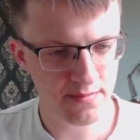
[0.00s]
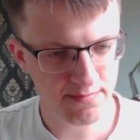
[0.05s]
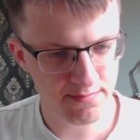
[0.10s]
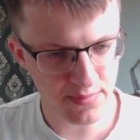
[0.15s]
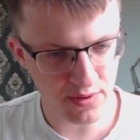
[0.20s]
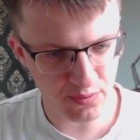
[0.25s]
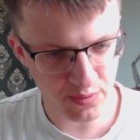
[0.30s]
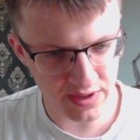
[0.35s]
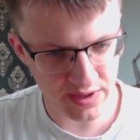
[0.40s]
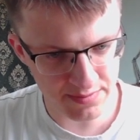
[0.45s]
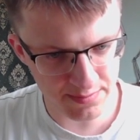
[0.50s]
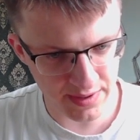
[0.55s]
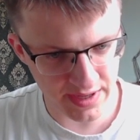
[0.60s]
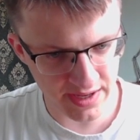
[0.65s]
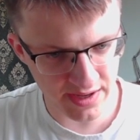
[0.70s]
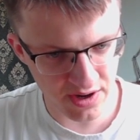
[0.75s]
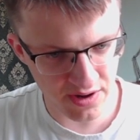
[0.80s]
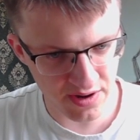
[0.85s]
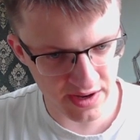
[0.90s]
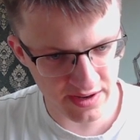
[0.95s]
but we'd be
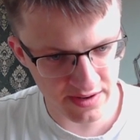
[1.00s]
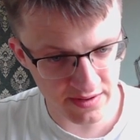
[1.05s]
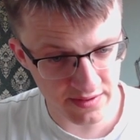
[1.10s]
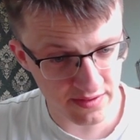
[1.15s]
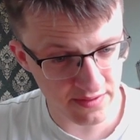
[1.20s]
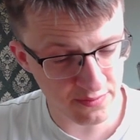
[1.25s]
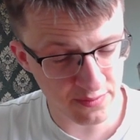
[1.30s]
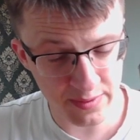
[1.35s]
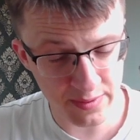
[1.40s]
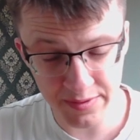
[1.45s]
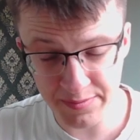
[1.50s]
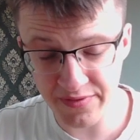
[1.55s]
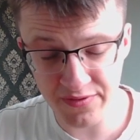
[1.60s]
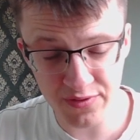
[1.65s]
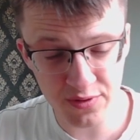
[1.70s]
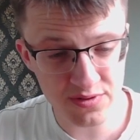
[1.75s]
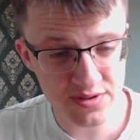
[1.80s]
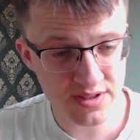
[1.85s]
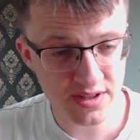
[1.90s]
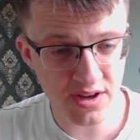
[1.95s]

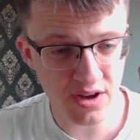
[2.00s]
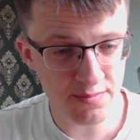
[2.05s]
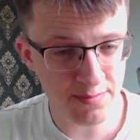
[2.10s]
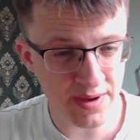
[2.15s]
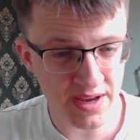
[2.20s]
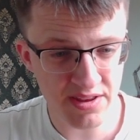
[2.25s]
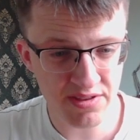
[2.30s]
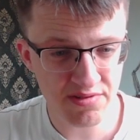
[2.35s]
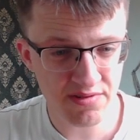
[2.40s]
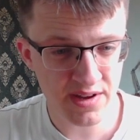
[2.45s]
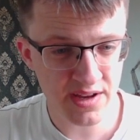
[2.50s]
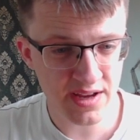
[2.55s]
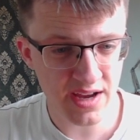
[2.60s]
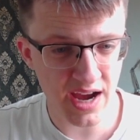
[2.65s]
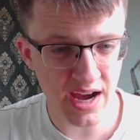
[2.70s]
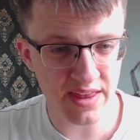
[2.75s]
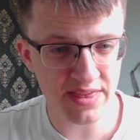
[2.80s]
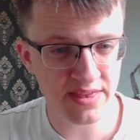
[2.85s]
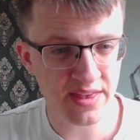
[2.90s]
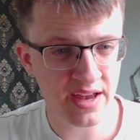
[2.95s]
forced to go b3,
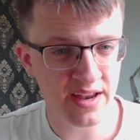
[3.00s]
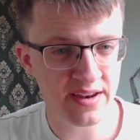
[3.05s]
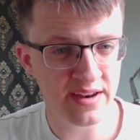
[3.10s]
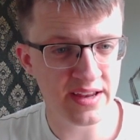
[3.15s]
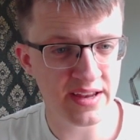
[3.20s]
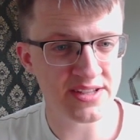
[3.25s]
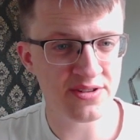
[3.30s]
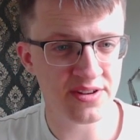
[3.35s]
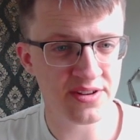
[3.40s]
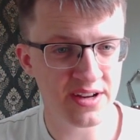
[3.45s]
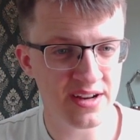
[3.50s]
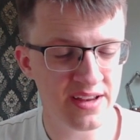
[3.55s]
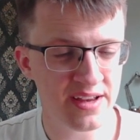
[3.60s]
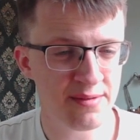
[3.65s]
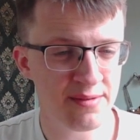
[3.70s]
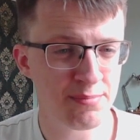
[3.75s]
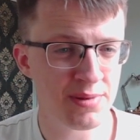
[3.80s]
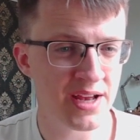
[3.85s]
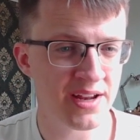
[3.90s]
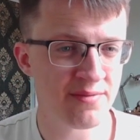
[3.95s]
and then he's got a clear
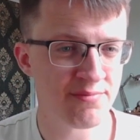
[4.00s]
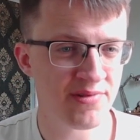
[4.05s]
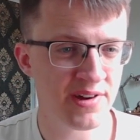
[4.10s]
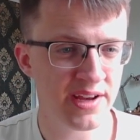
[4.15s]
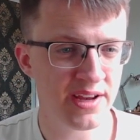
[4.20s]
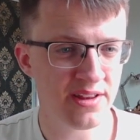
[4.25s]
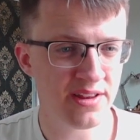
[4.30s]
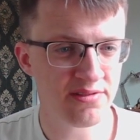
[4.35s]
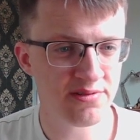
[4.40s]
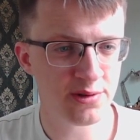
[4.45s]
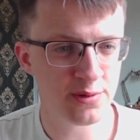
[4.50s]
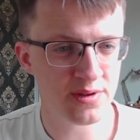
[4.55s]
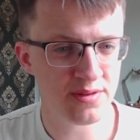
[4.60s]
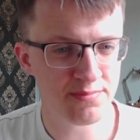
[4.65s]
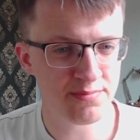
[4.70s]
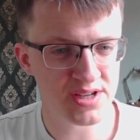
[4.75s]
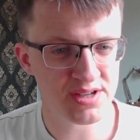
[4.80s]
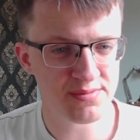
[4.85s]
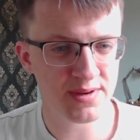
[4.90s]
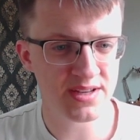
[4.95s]
plan of breaking through with
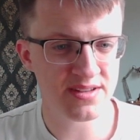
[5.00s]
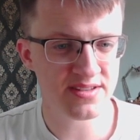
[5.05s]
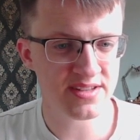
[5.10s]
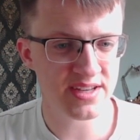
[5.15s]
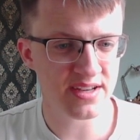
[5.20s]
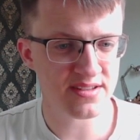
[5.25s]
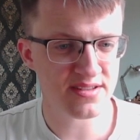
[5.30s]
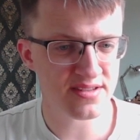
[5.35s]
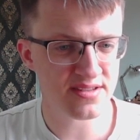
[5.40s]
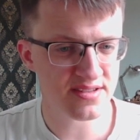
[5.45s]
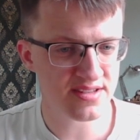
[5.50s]
bishop a6 and